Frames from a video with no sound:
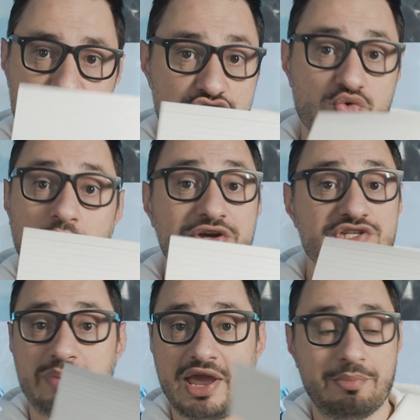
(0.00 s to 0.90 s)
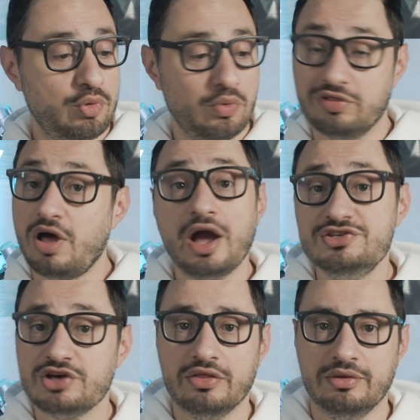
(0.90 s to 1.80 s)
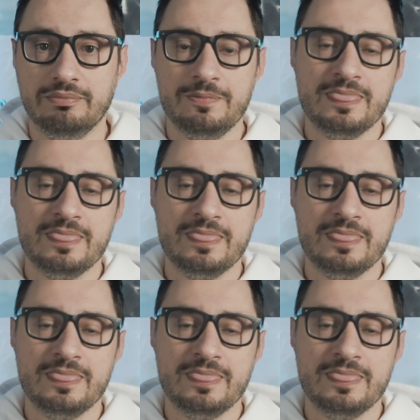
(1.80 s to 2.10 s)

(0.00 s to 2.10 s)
squares of paper with lines on them.